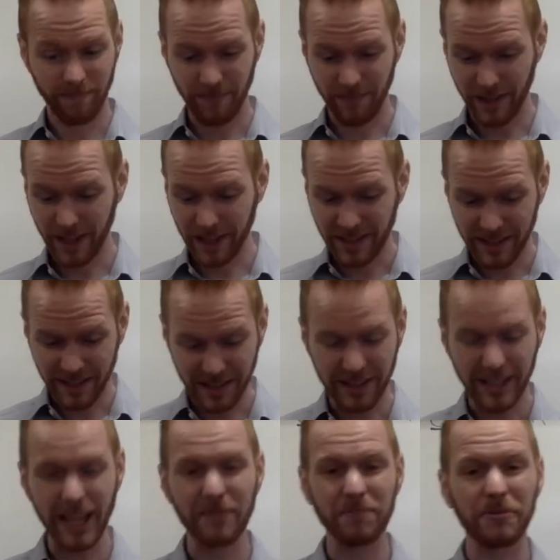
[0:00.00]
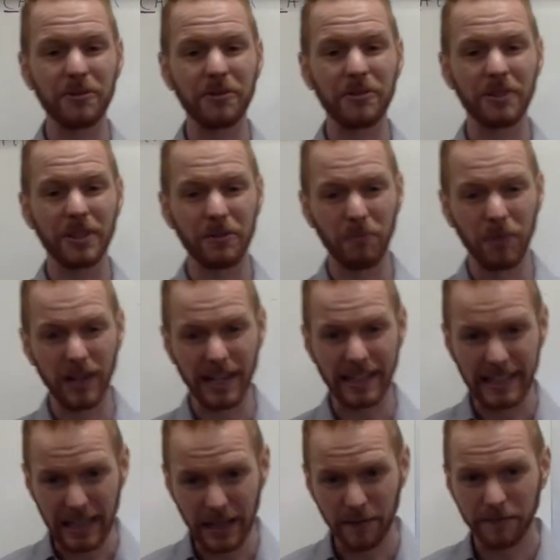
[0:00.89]
this example and what I
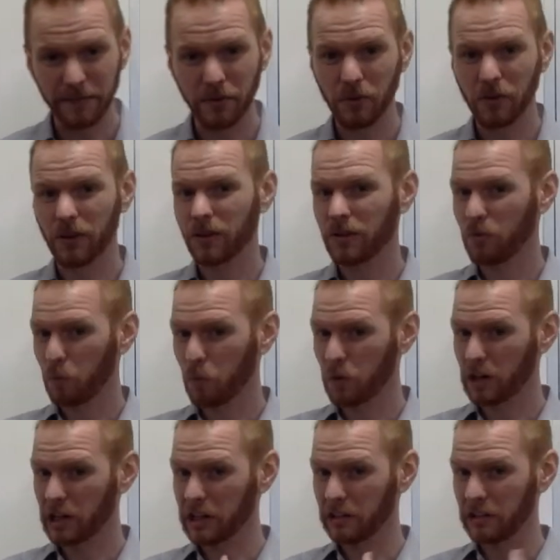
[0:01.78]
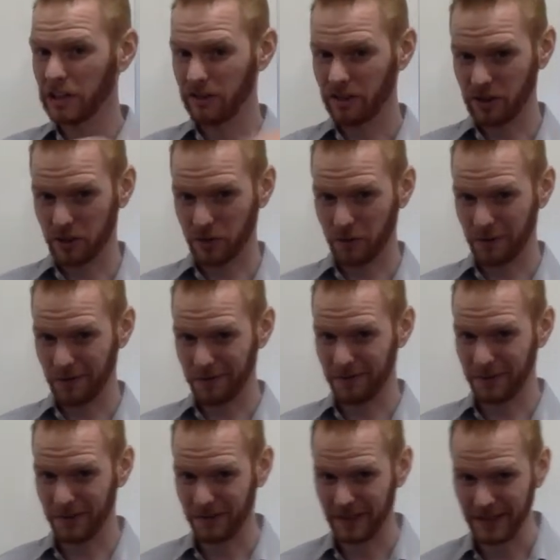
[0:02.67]
need it for, we're going to leave it as square root
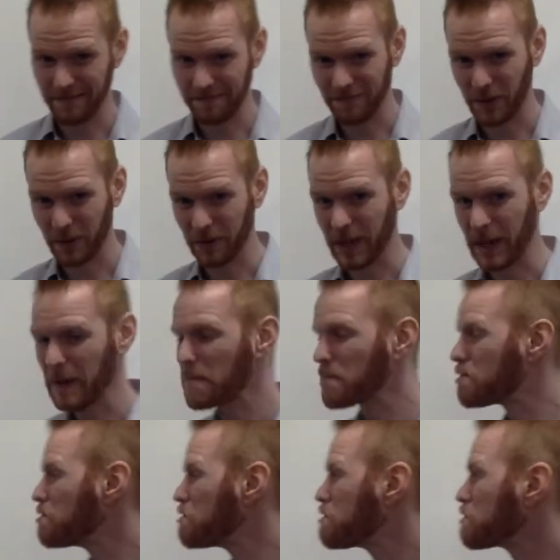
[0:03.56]
of 50, okay?